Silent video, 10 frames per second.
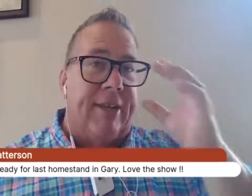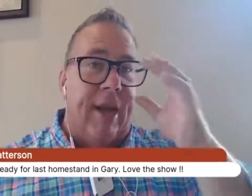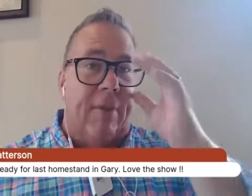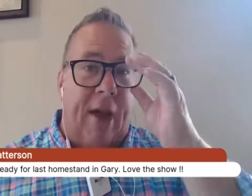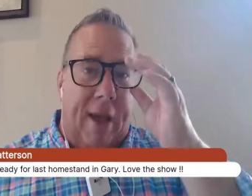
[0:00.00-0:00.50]

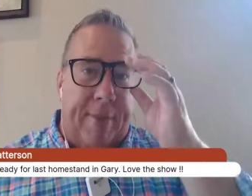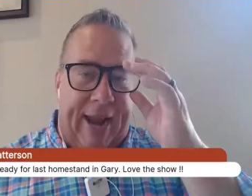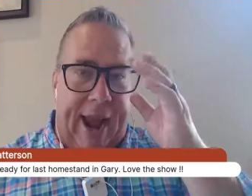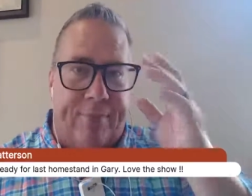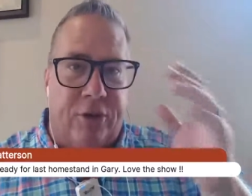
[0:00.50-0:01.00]
top
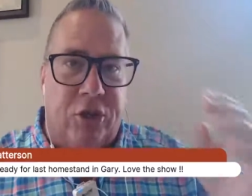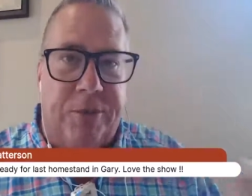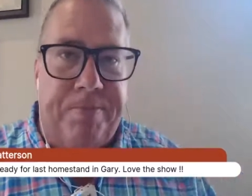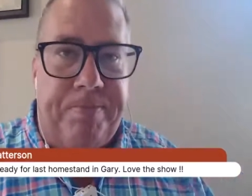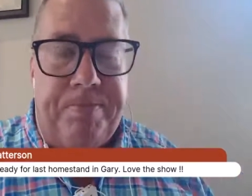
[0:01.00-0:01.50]
5 in
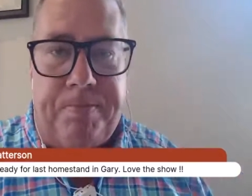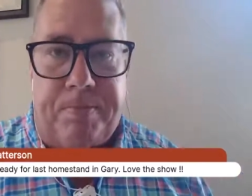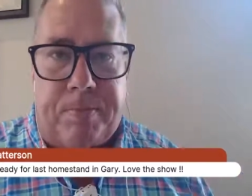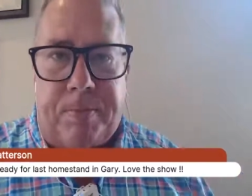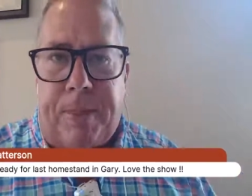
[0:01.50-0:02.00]
average.
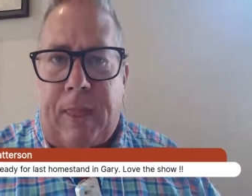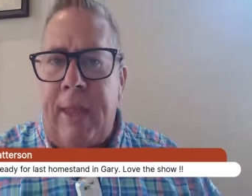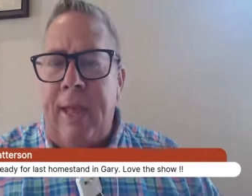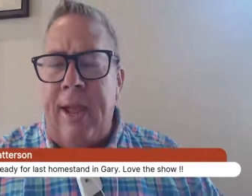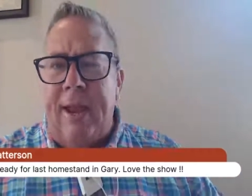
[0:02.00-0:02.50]

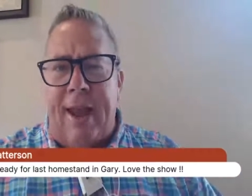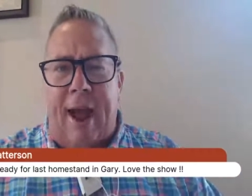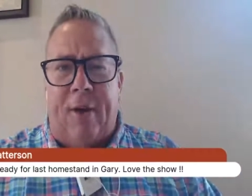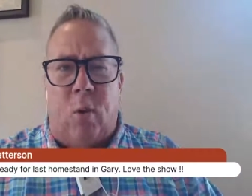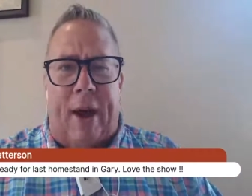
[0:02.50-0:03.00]

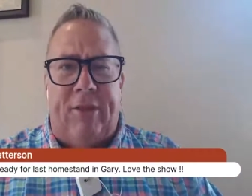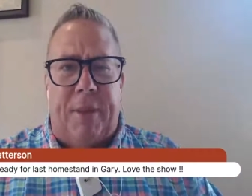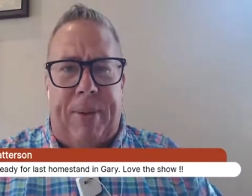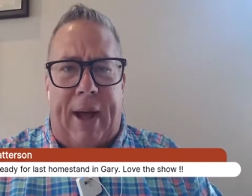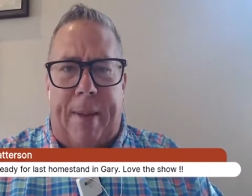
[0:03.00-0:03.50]
Not quite
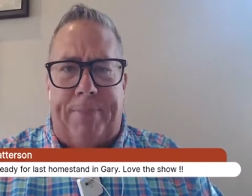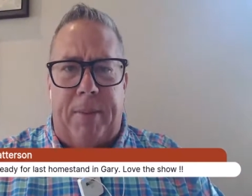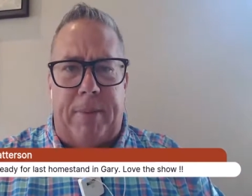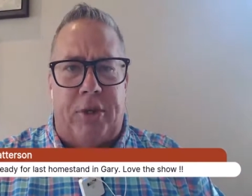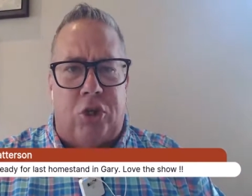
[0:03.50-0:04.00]
the pop
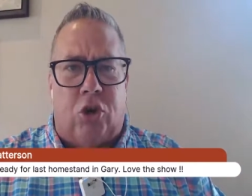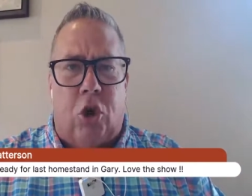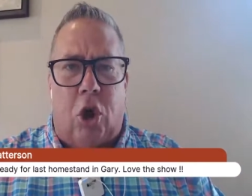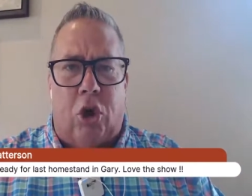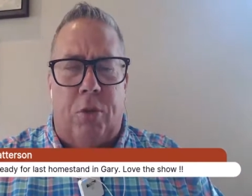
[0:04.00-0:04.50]
that maybe
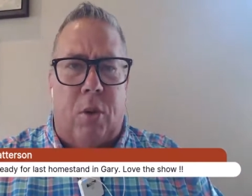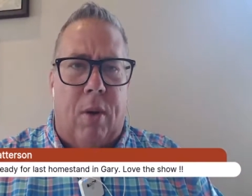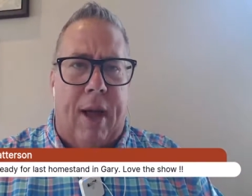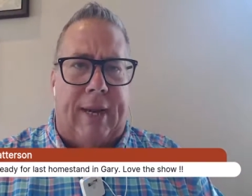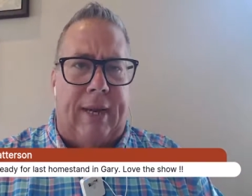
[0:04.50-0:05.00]
Chicago,
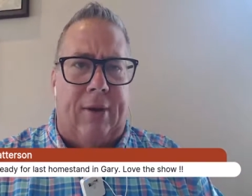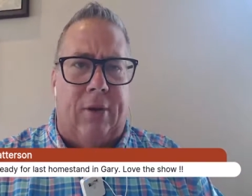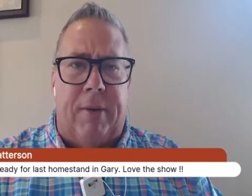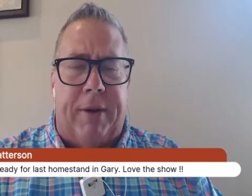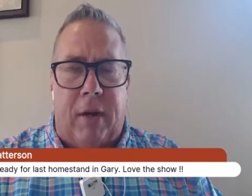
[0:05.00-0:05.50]
Milwaukee,
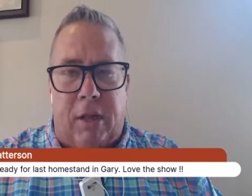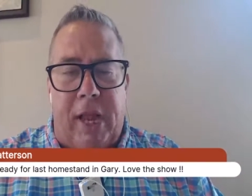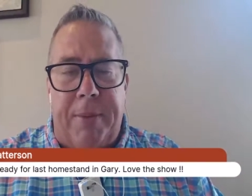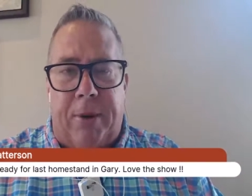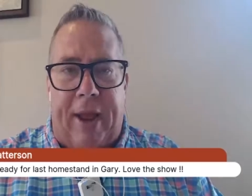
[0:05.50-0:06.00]
or even
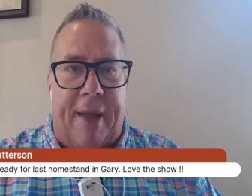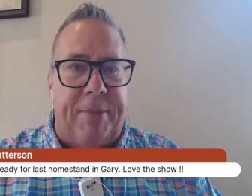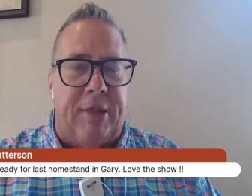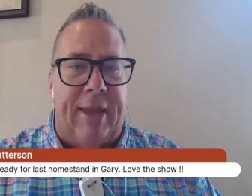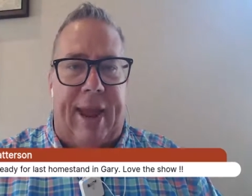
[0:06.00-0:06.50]
Cleveland have,
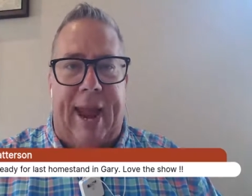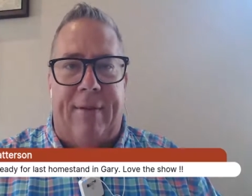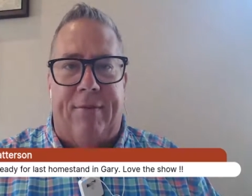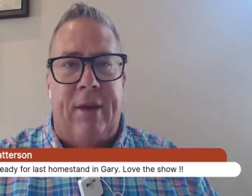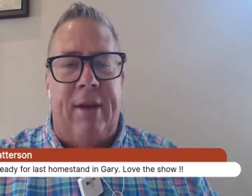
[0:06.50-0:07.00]
but they
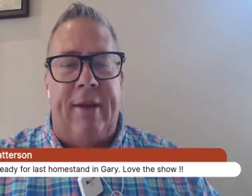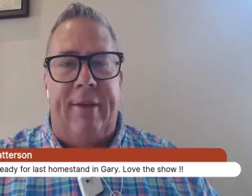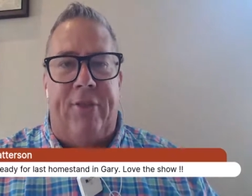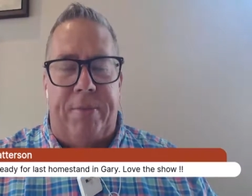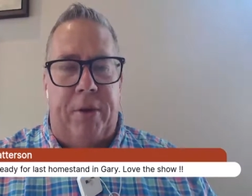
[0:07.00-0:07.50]
have
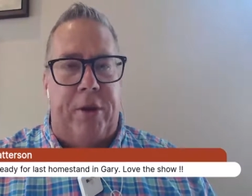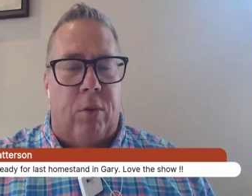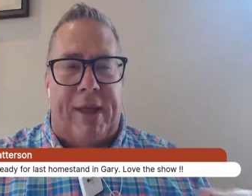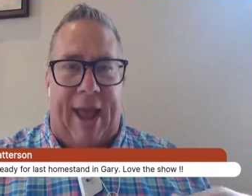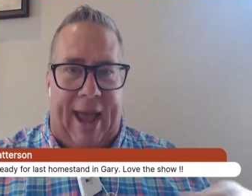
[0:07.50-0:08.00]
the ability to
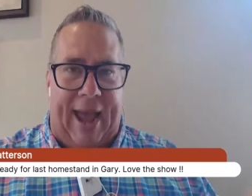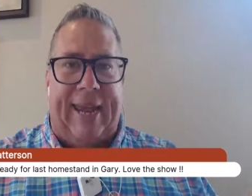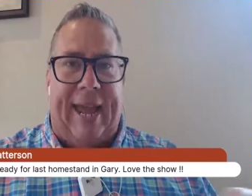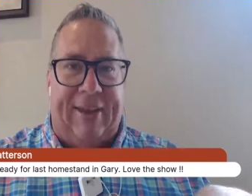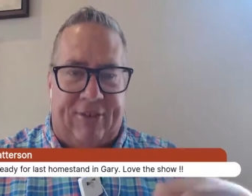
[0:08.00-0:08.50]
really hack
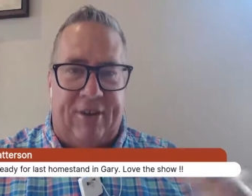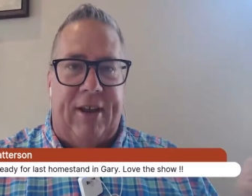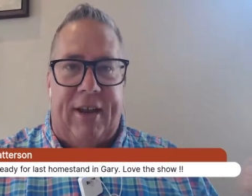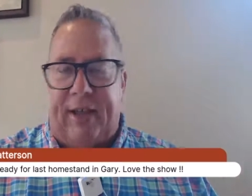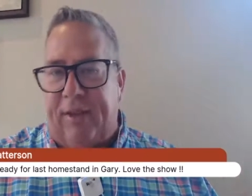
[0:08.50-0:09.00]
at you.
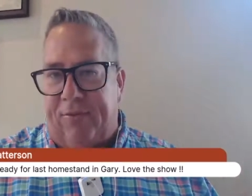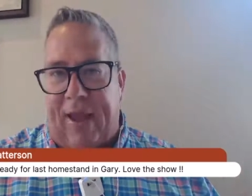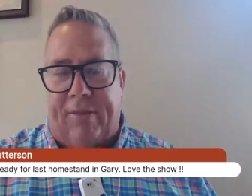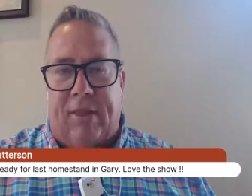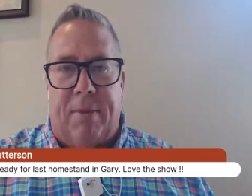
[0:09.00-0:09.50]
And the
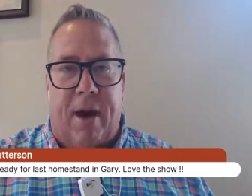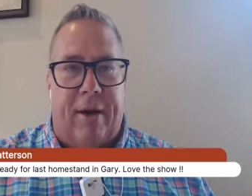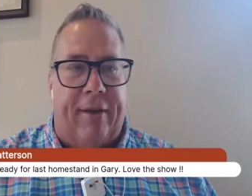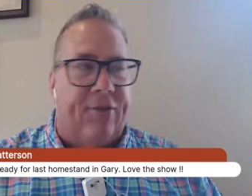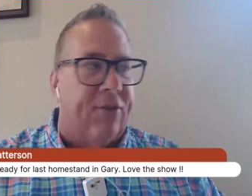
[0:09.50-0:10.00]
fact the
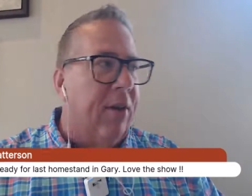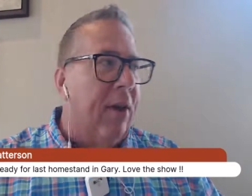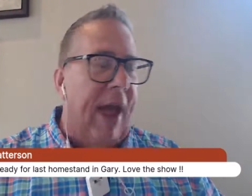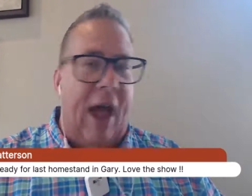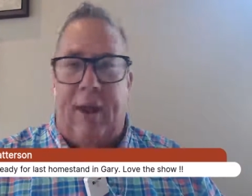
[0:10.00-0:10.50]
Monarchs
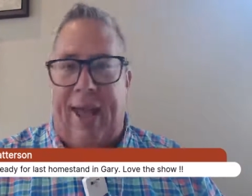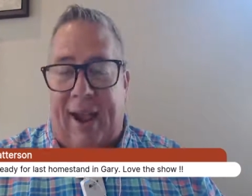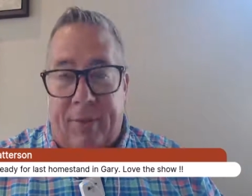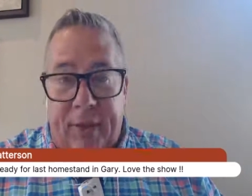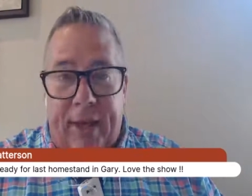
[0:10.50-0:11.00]

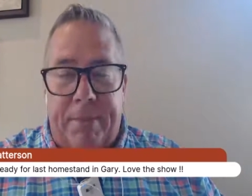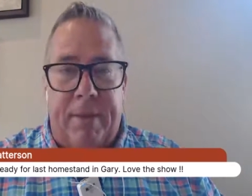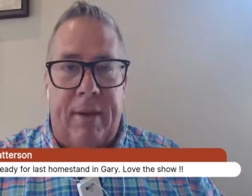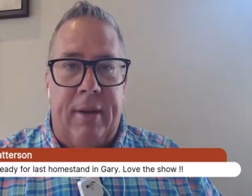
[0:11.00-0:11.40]
out-hacked them